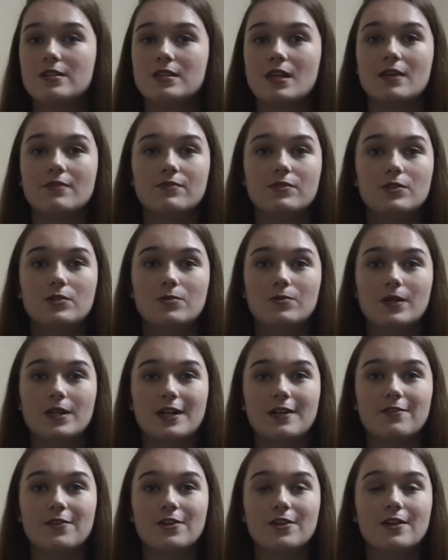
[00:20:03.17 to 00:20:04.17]
insightful,
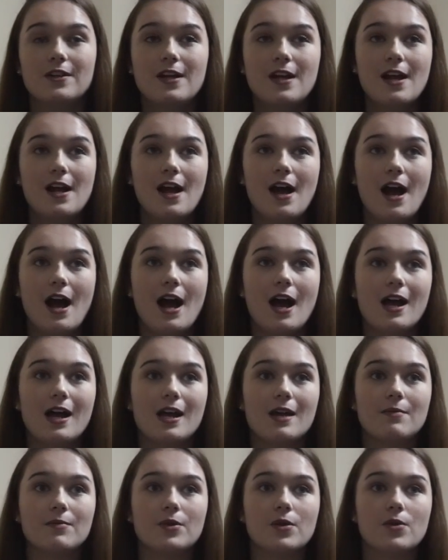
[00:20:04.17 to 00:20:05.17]
whatever. I
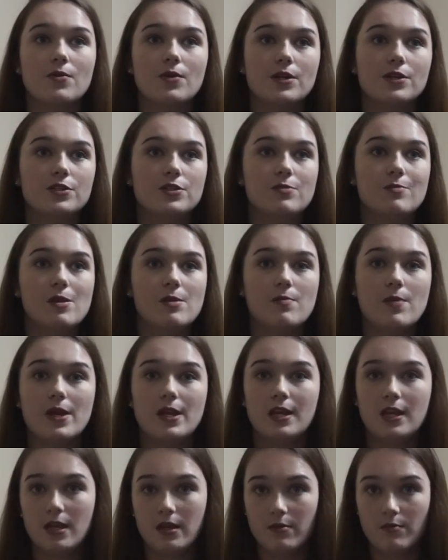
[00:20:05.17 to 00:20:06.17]
am going to be
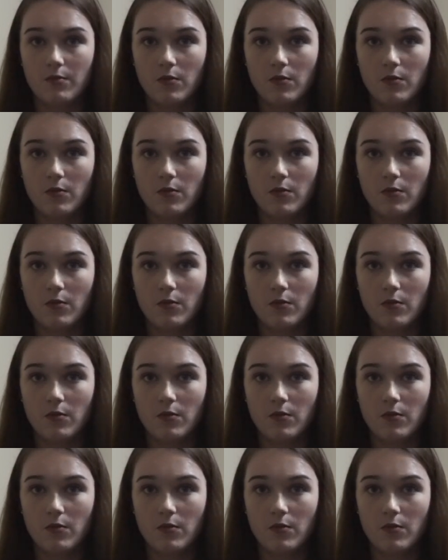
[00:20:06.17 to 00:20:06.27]
making